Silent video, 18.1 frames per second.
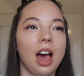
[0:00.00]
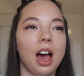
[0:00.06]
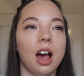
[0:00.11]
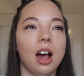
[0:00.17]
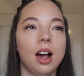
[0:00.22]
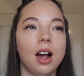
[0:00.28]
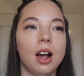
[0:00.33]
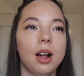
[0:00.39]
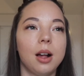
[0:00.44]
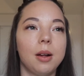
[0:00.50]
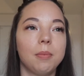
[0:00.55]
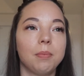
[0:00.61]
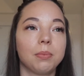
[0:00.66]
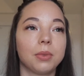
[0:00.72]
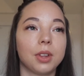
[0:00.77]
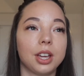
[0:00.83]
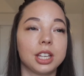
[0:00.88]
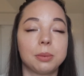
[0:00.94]

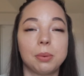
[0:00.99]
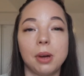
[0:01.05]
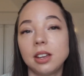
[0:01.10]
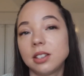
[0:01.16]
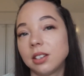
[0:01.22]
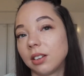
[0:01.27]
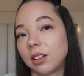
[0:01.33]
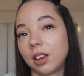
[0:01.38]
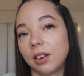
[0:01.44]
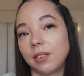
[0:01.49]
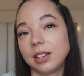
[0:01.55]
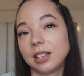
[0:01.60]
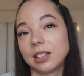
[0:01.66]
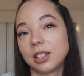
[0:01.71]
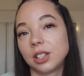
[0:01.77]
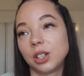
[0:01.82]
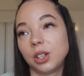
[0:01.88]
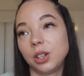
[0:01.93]
Um, I suppose I'm
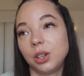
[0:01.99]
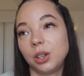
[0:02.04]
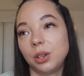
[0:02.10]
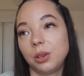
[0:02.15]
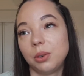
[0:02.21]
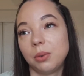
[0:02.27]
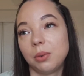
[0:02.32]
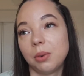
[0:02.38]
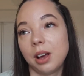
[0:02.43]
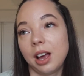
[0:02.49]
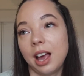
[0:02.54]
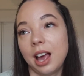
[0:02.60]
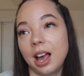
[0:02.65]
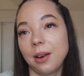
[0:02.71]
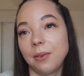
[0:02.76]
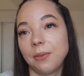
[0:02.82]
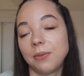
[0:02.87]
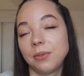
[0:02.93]
going to
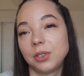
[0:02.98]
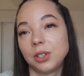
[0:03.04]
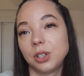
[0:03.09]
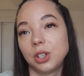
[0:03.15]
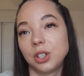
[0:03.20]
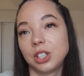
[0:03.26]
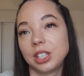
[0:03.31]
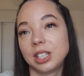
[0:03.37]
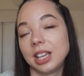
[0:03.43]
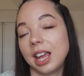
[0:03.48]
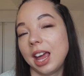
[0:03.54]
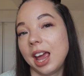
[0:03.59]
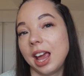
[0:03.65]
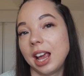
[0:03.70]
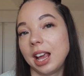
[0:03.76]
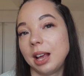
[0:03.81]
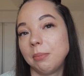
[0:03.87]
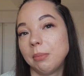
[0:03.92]
have to
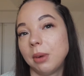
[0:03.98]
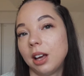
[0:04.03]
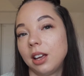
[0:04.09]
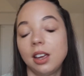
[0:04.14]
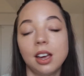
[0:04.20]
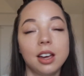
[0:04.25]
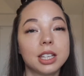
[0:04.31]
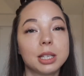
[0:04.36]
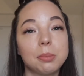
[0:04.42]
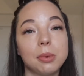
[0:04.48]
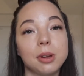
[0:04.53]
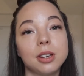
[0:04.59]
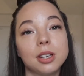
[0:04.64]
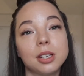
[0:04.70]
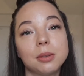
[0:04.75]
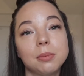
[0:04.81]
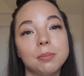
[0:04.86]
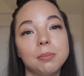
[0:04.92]
say my
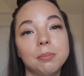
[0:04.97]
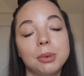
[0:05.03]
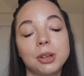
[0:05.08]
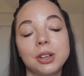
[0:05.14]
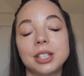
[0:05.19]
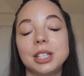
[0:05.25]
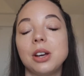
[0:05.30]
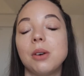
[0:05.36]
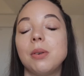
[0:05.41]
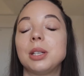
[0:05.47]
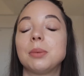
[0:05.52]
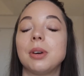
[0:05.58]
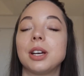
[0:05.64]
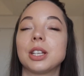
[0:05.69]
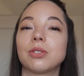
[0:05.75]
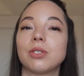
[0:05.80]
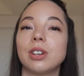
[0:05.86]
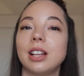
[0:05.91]
husband because he always
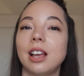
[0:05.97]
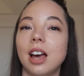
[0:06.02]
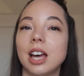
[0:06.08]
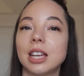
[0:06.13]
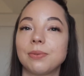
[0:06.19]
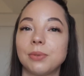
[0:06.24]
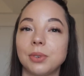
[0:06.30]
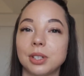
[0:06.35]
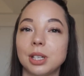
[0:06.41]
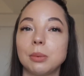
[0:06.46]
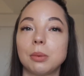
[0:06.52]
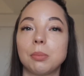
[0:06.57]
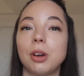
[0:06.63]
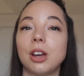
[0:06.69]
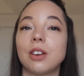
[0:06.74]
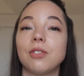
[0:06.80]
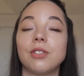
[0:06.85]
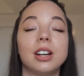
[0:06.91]
works really hard for us and he's
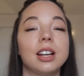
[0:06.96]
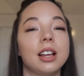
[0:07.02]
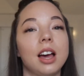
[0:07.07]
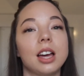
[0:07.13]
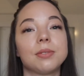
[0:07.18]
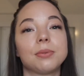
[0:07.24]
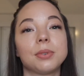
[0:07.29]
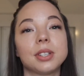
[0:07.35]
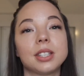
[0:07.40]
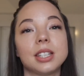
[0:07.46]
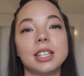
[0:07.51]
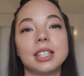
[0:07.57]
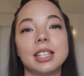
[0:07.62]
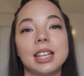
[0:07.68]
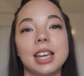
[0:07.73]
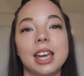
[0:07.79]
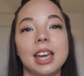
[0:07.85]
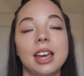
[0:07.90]
been working really hard for us
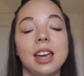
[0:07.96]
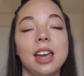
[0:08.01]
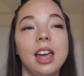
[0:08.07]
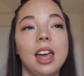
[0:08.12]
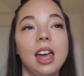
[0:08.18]
this year.